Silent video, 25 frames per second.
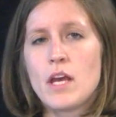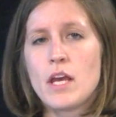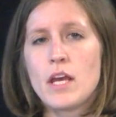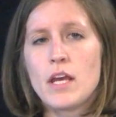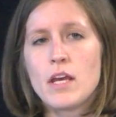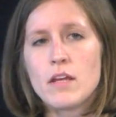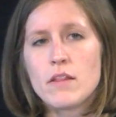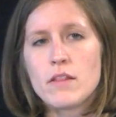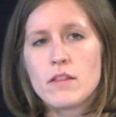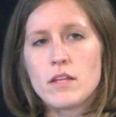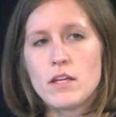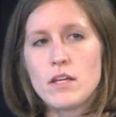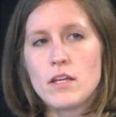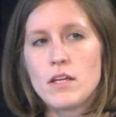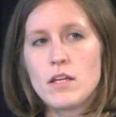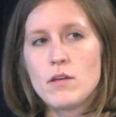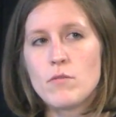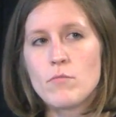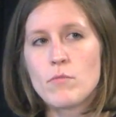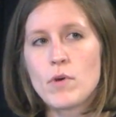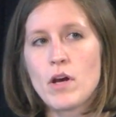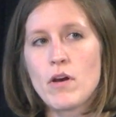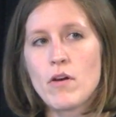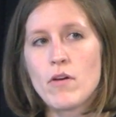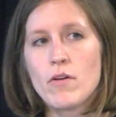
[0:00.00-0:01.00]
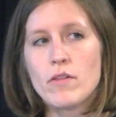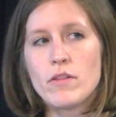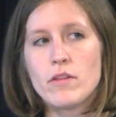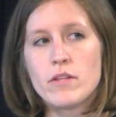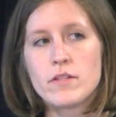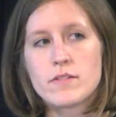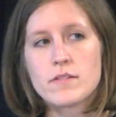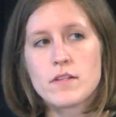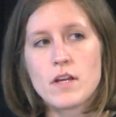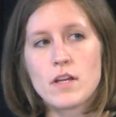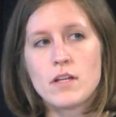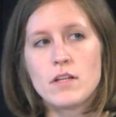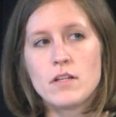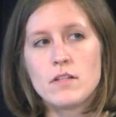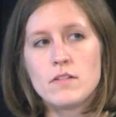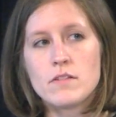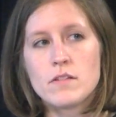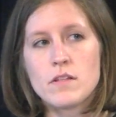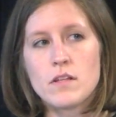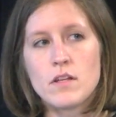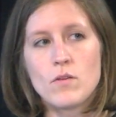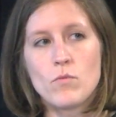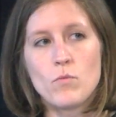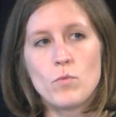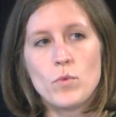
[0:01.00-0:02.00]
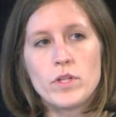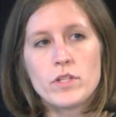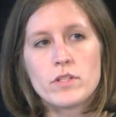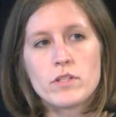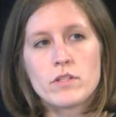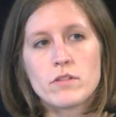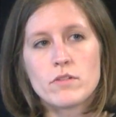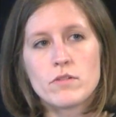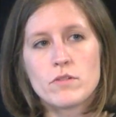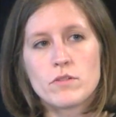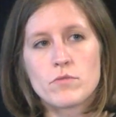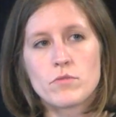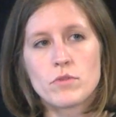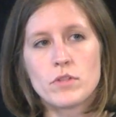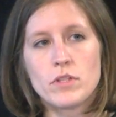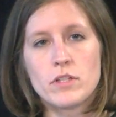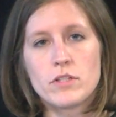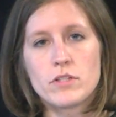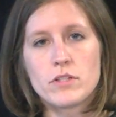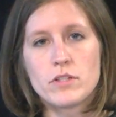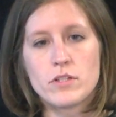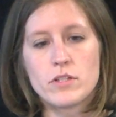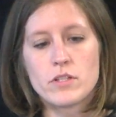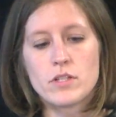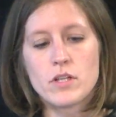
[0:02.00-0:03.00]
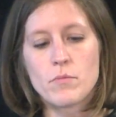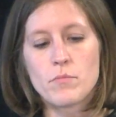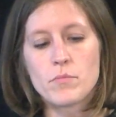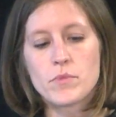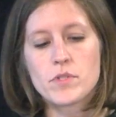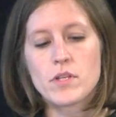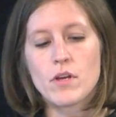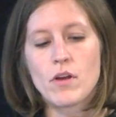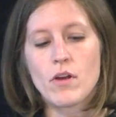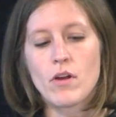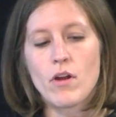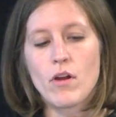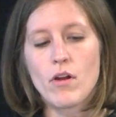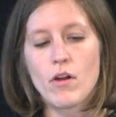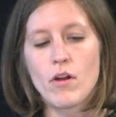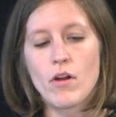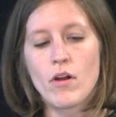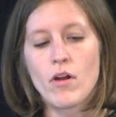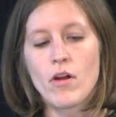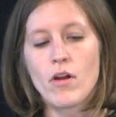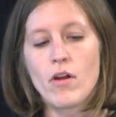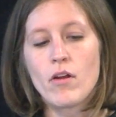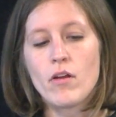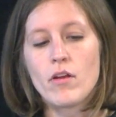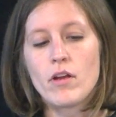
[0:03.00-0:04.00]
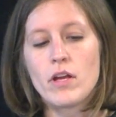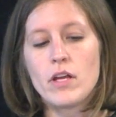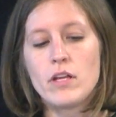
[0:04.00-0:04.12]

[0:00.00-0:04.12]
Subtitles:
and thinking about the settings in which those relationships occur,